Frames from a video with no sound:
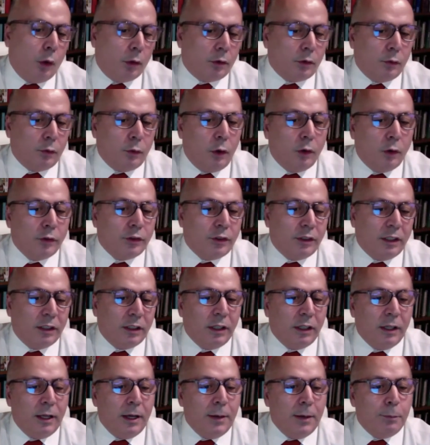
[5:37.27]
Consider
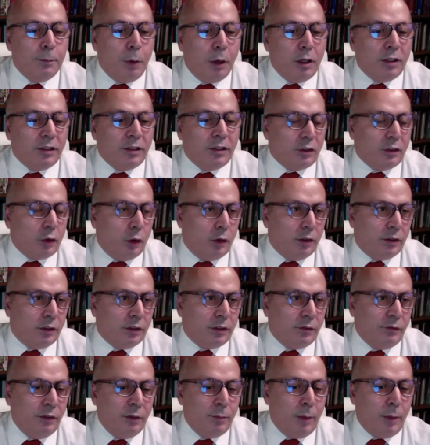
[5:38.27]
policy choice we
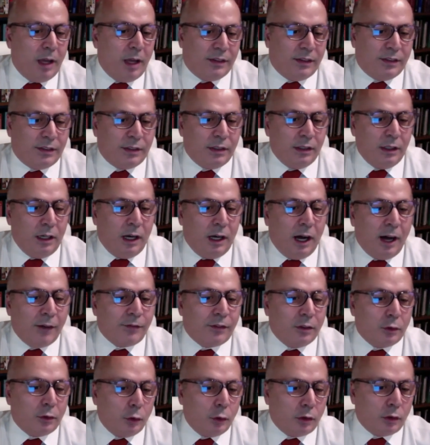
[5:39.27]
made after
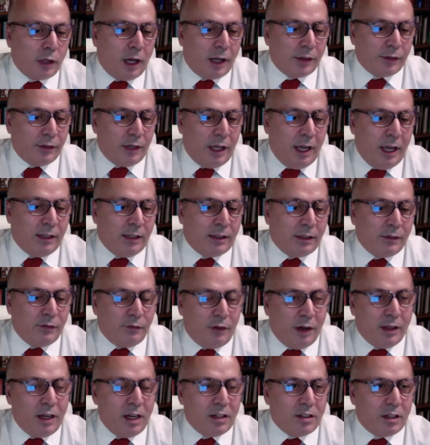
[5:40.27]
2008 financial
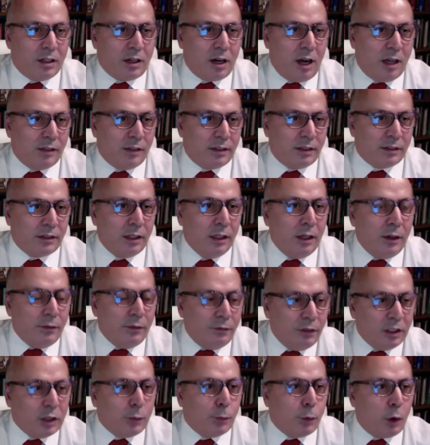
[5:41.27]
crisis, which
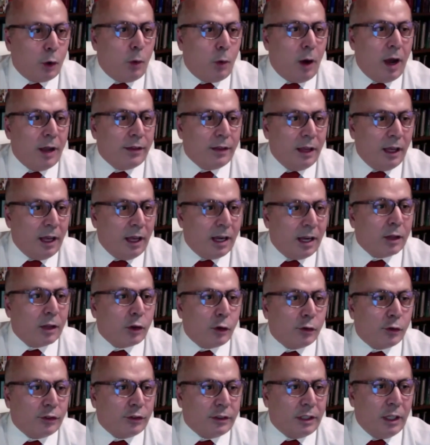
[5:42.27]
provide a lot of
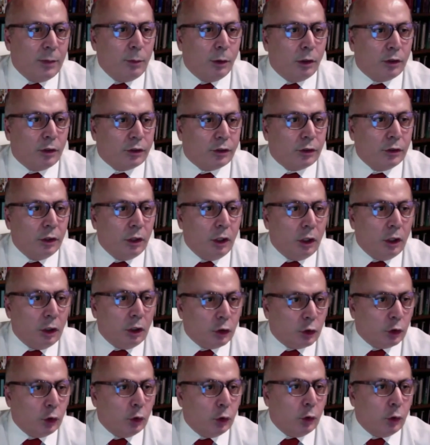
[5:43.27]
stimulus
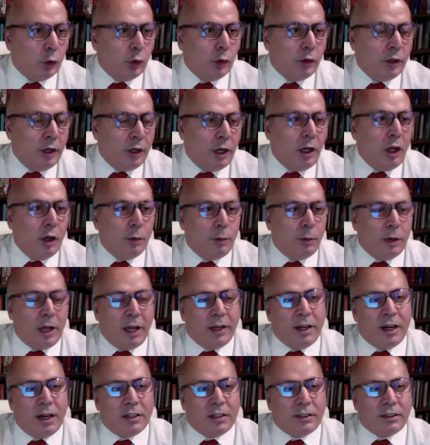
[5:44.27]
to renewable
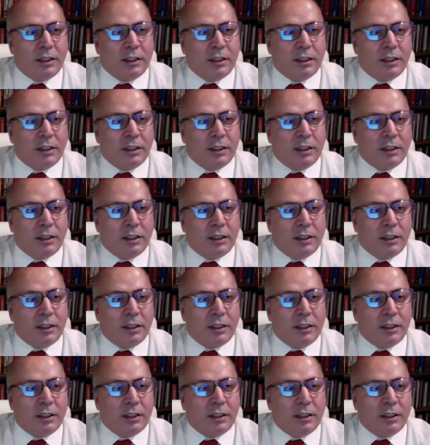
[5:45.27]
energy.